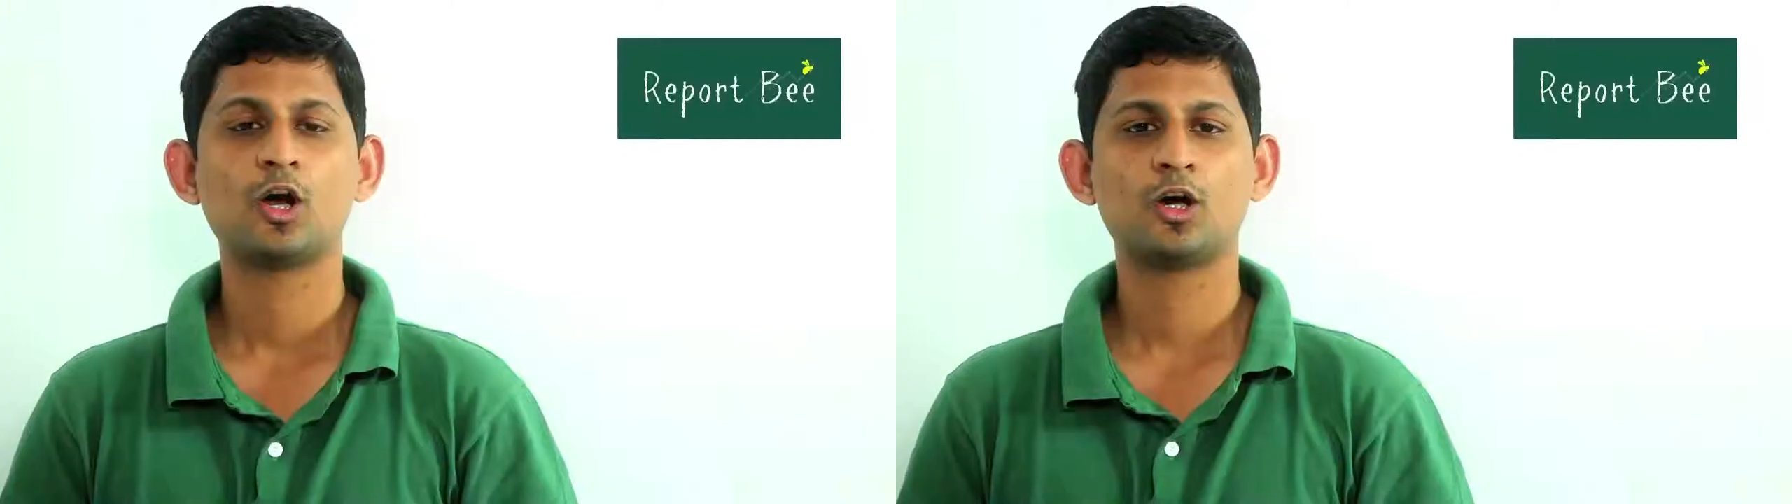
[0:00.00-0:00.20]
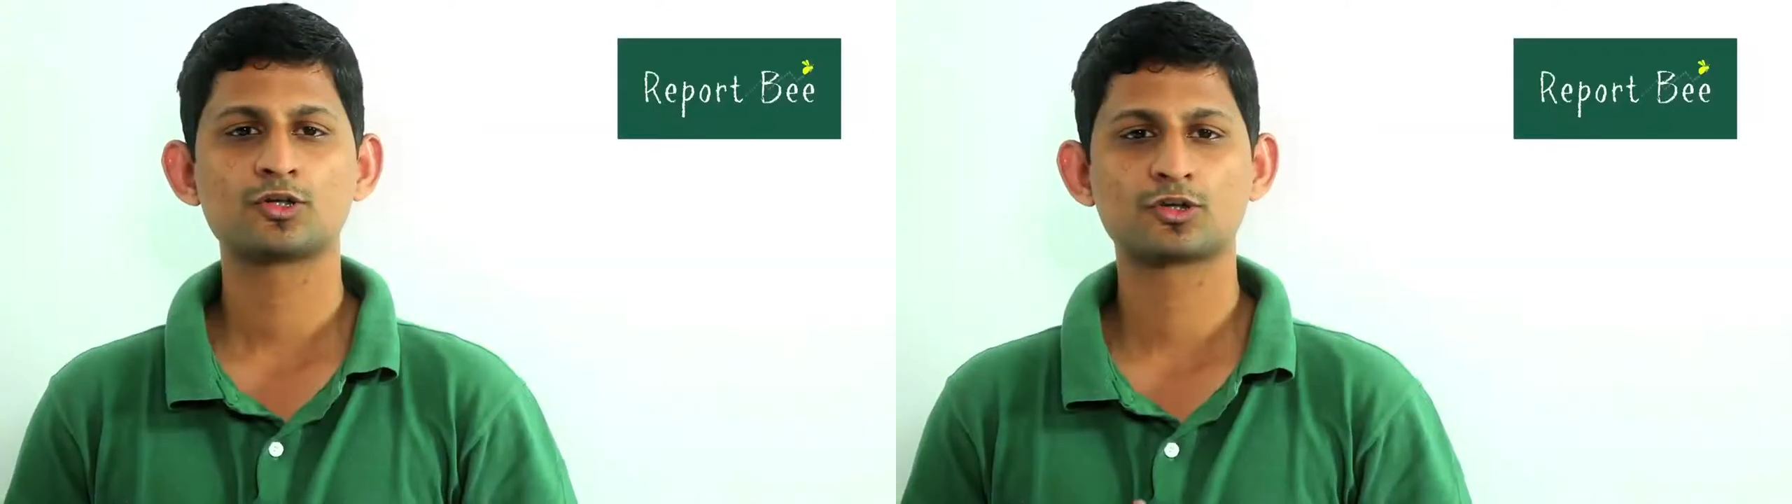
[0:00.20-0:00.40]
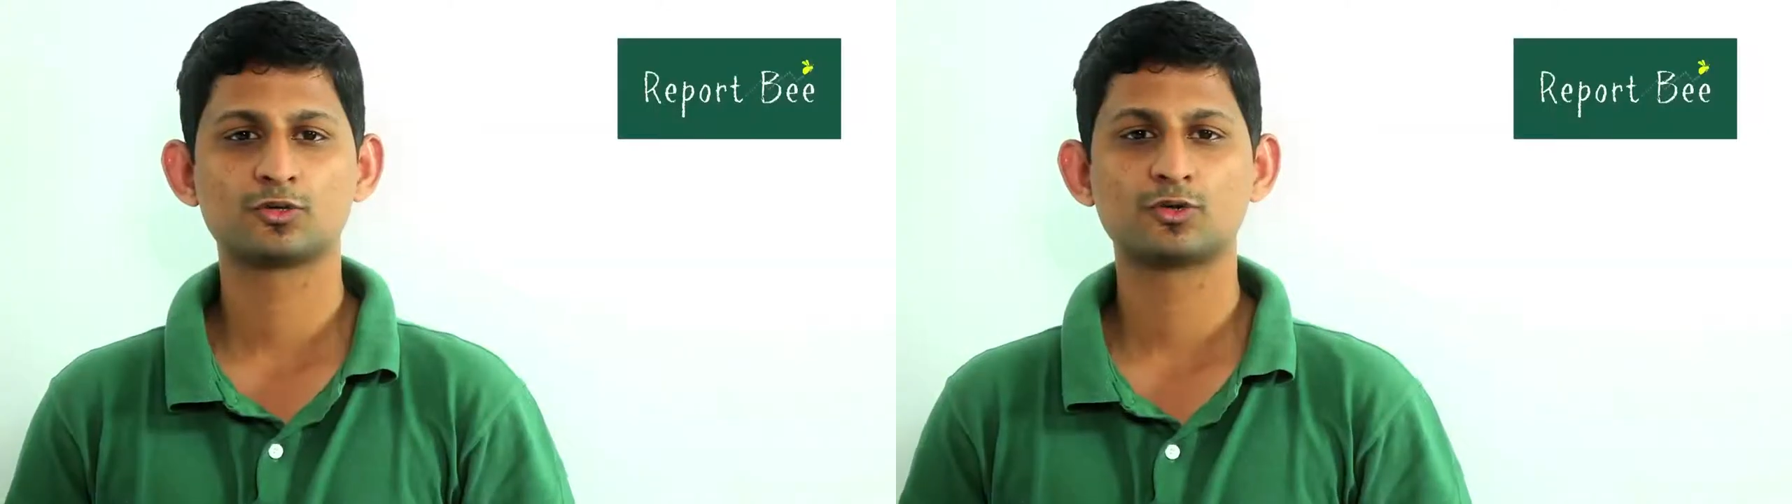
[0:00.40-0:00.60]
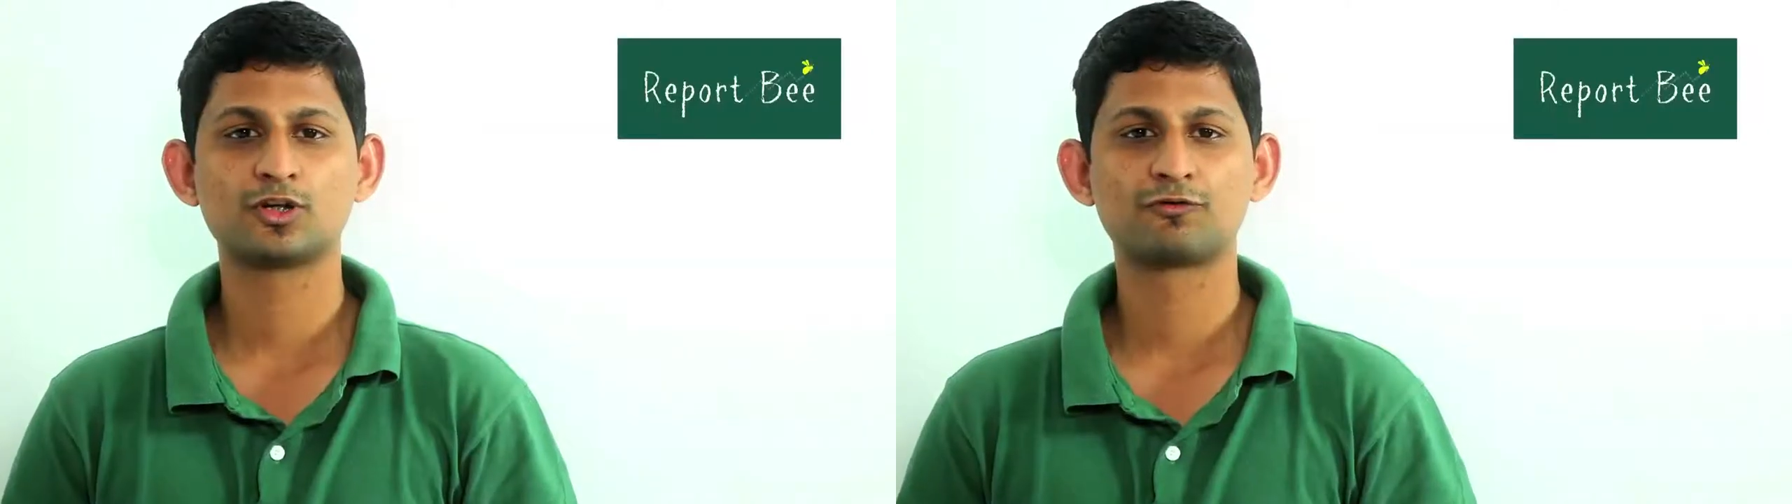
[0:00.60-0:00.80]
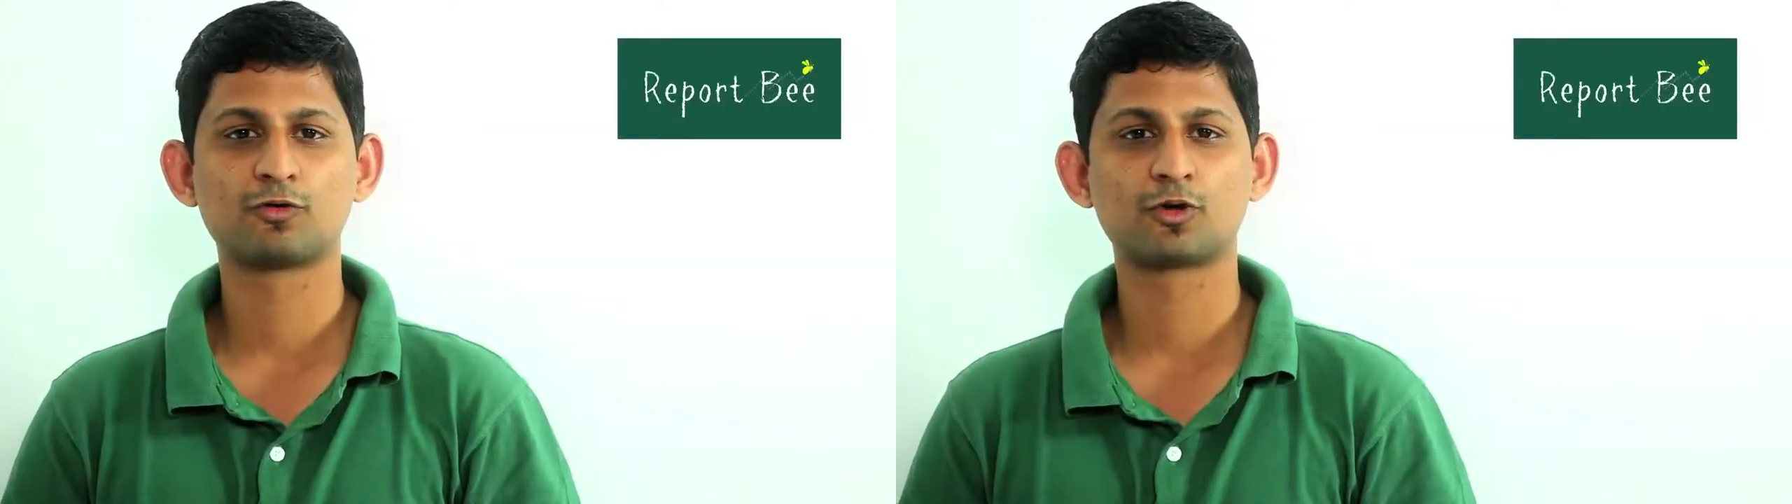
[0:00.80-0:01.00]
Also,
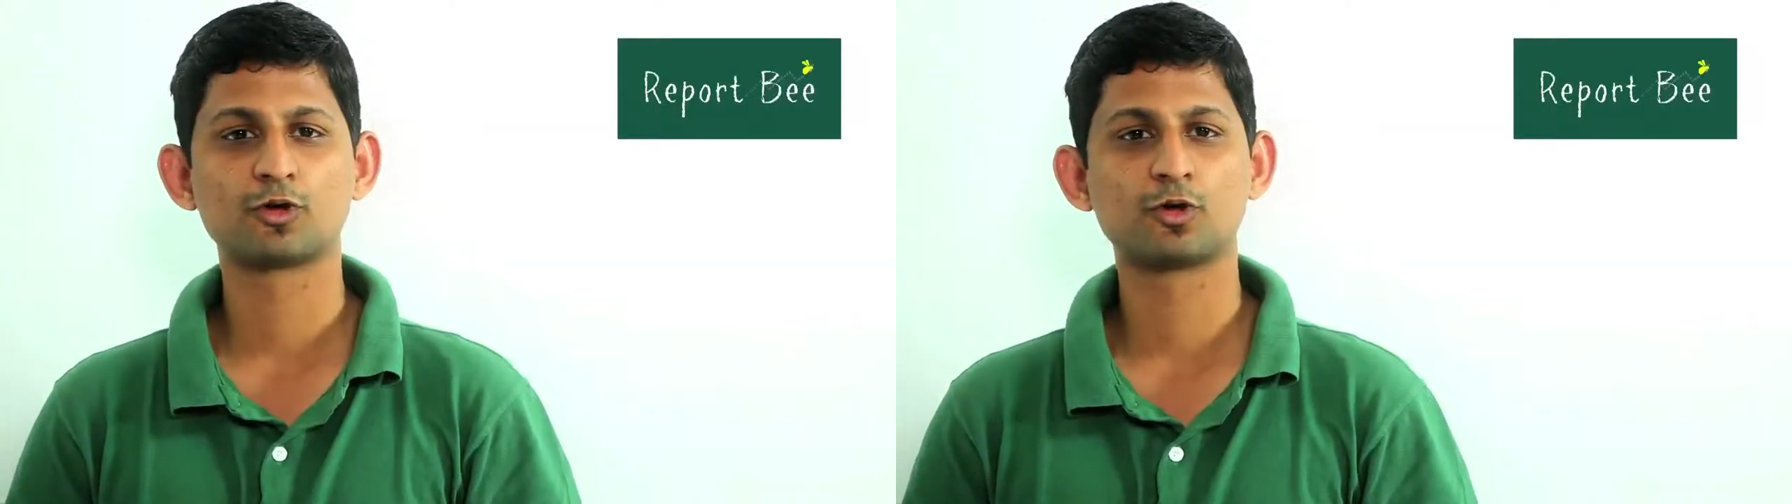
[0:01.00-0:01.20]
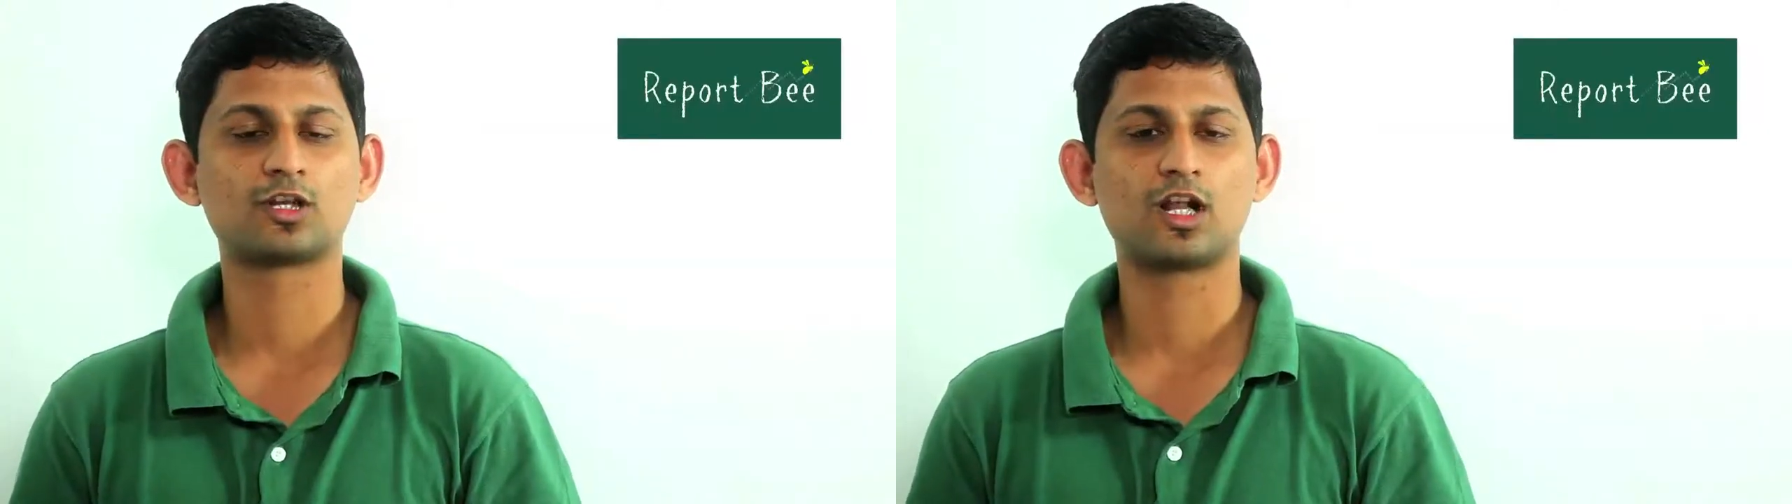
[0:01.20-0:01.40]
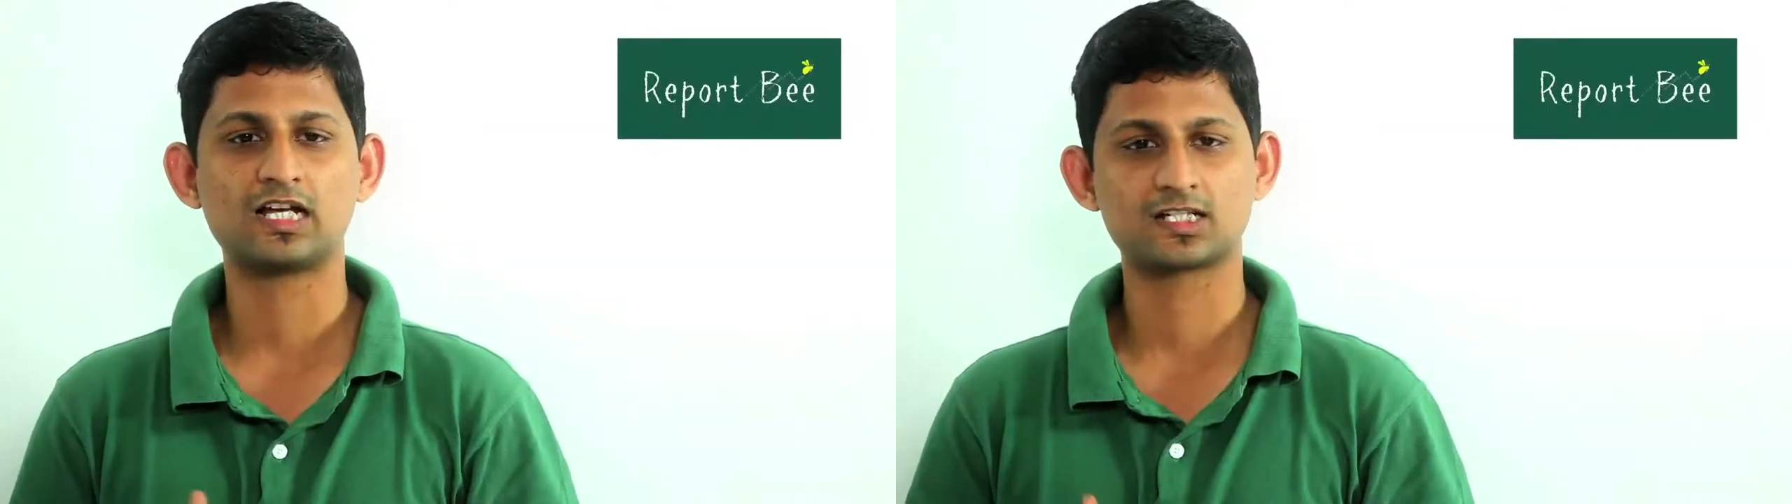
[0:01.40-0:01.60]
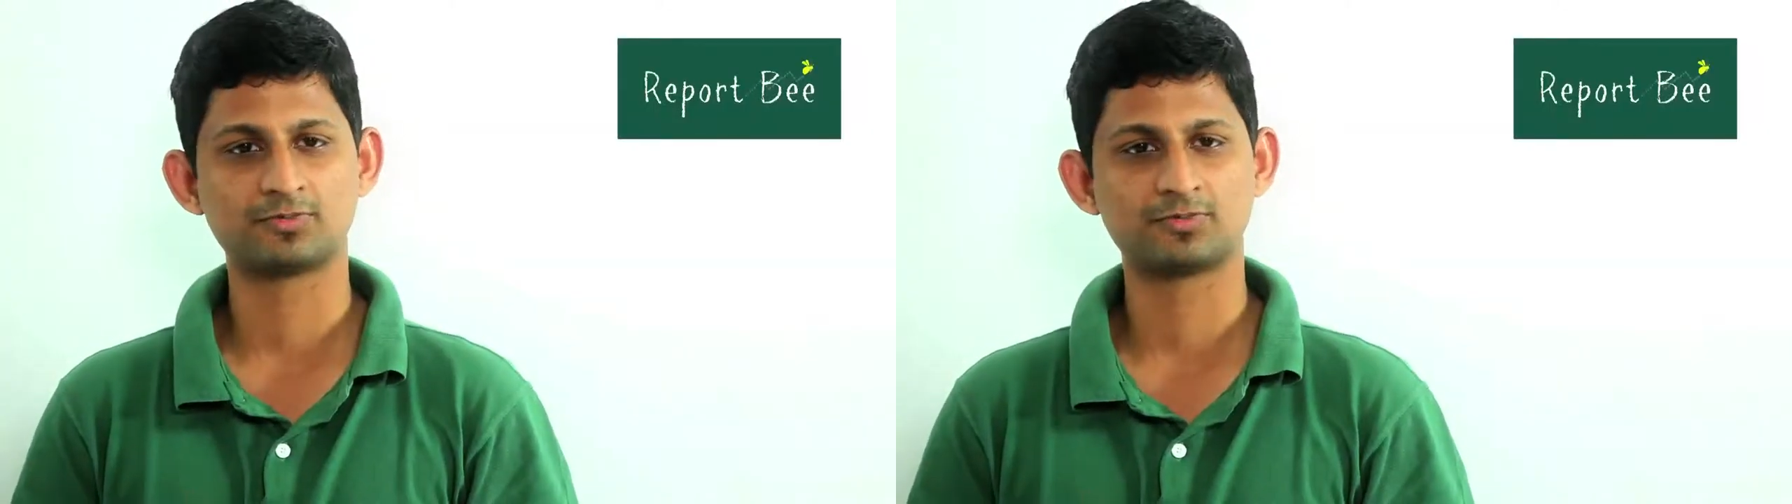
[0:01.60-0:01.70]
if you want to know the last